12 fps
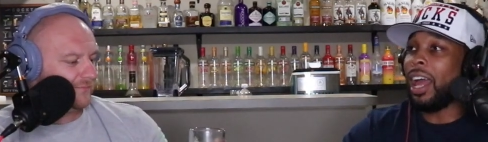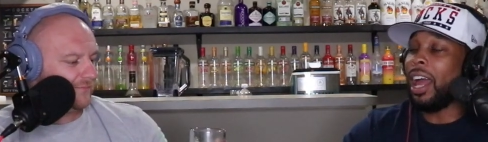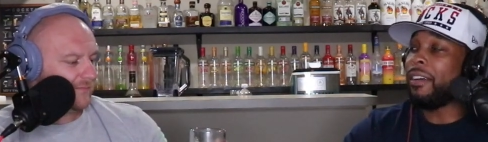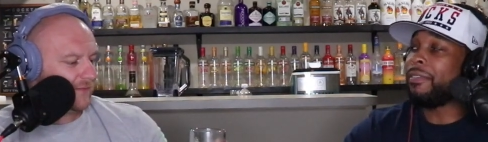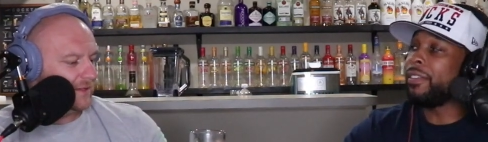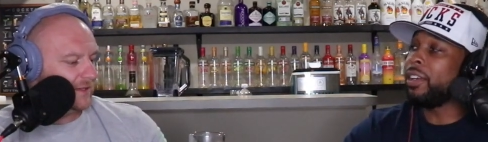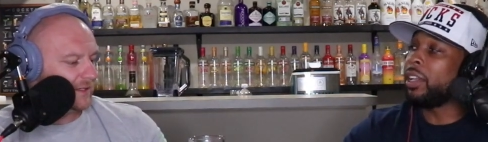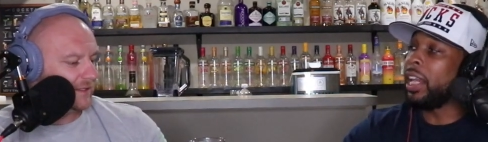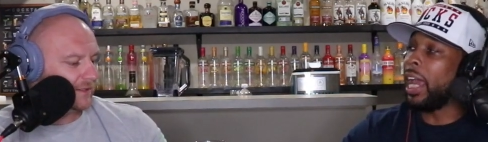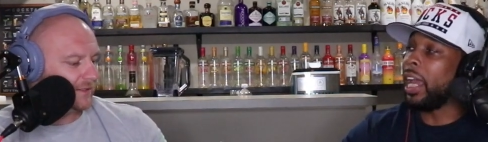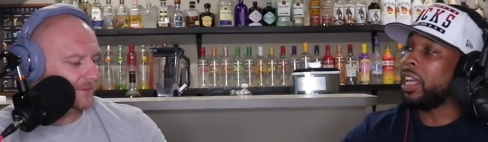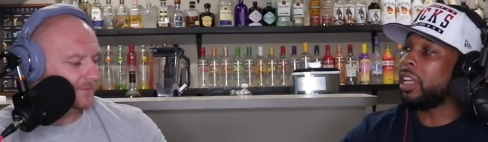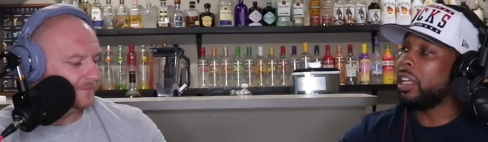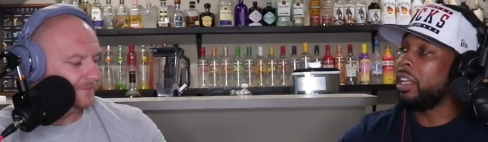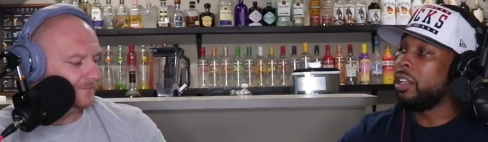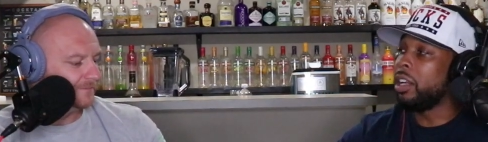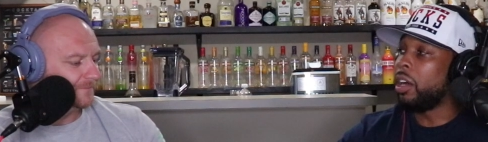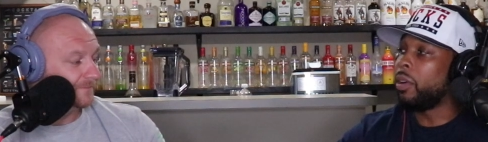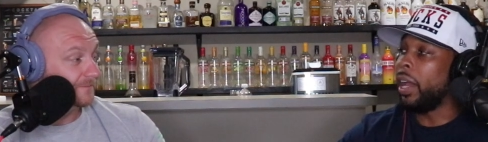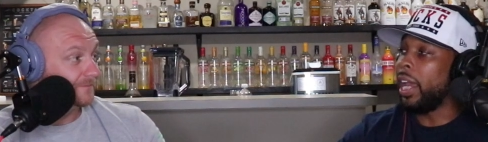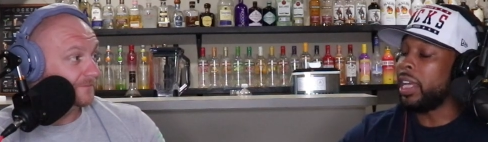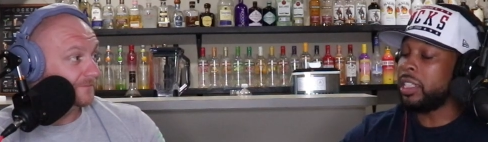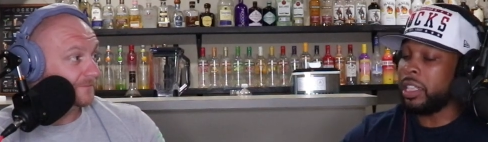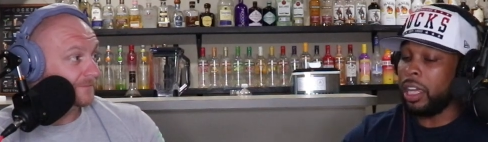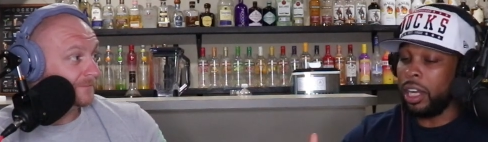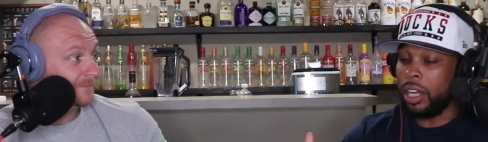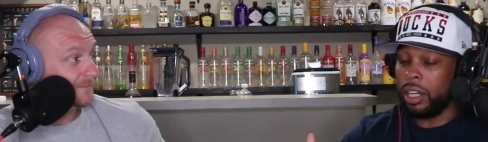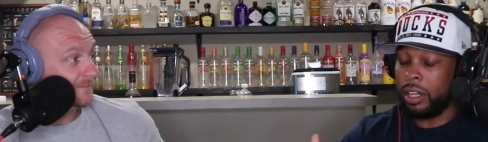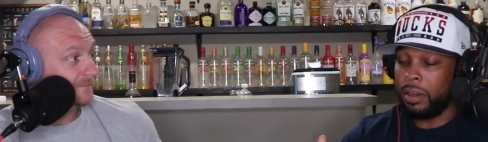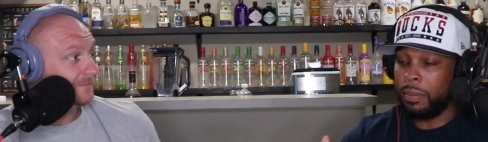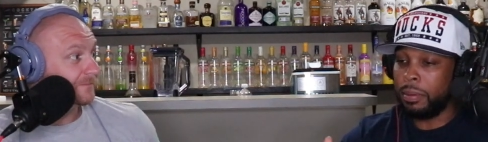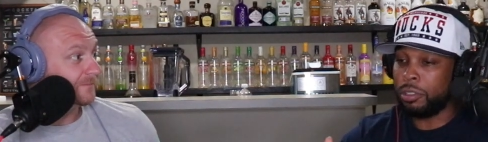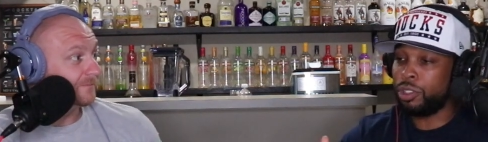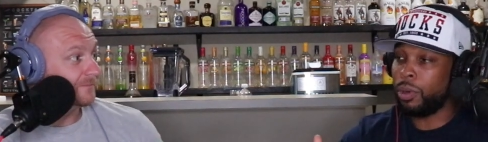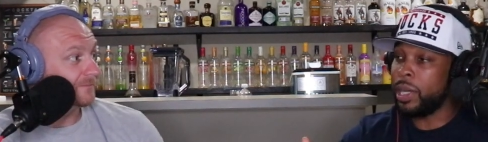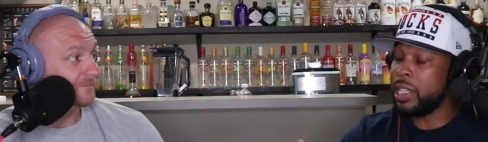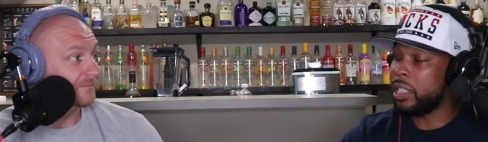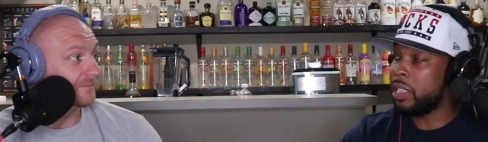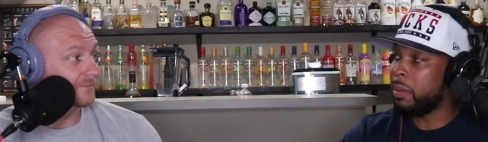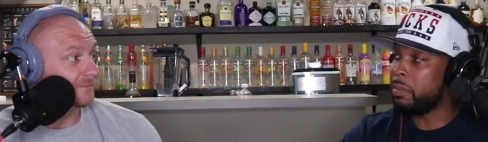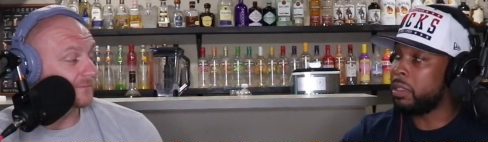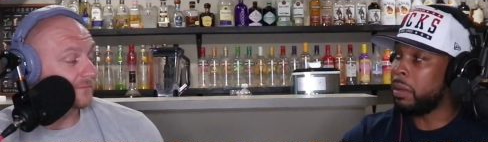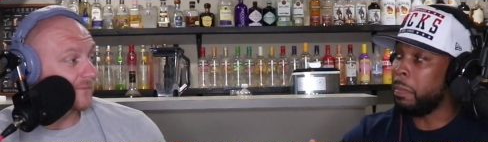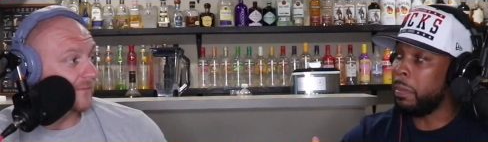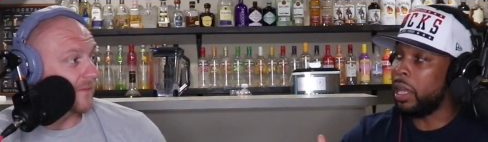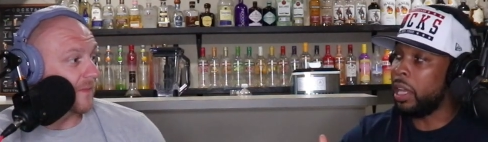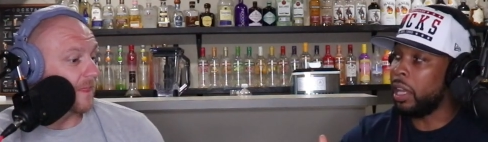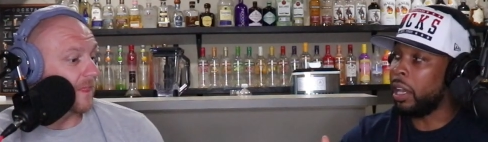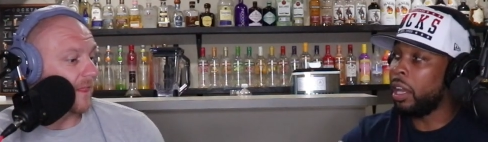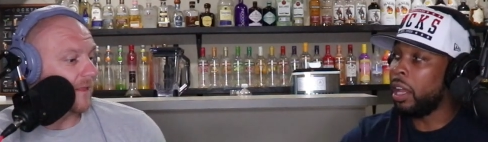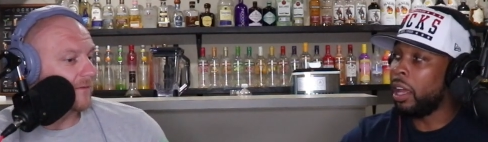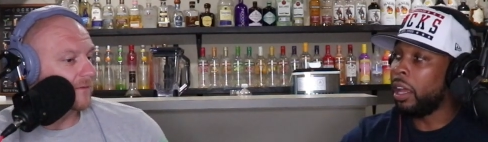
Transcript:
Speaker 1: I feel uh, like you know, as they're portraying something to men,